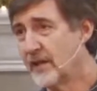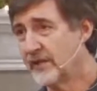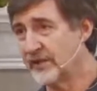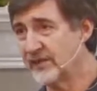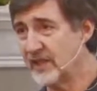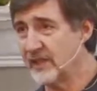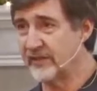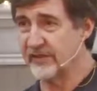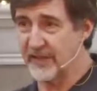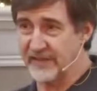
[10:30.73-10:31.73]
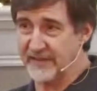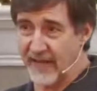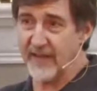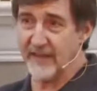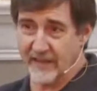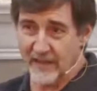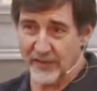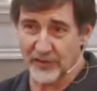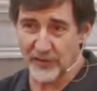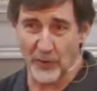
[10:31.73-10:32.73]
the seeds didn't take in
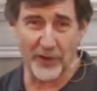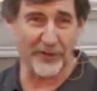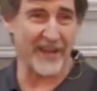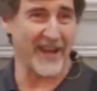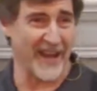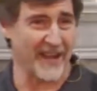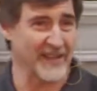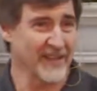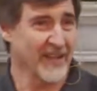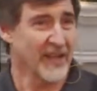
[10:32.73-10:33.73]
the soil they had.